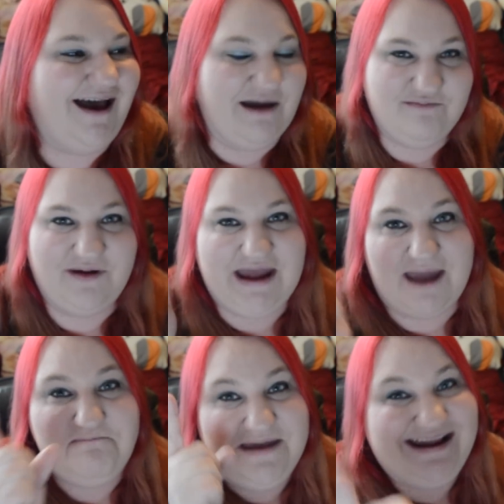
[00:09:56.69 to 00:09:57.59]
I
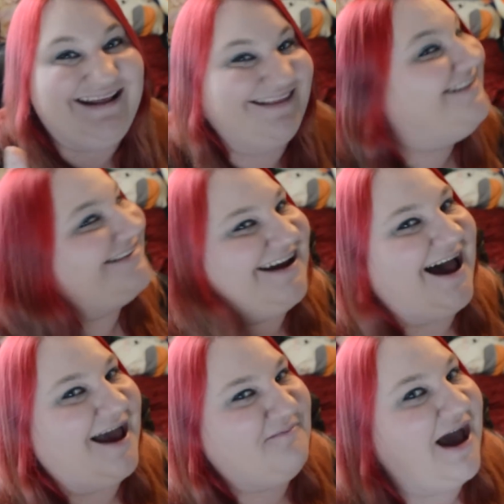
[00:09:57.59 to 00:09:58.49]
mean it this
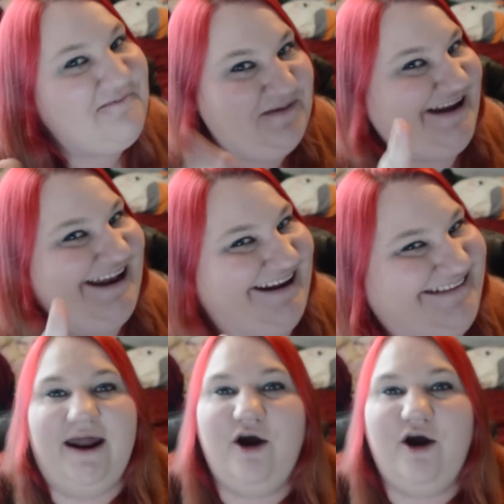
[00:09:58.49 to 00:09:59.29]
time. I mean it. And I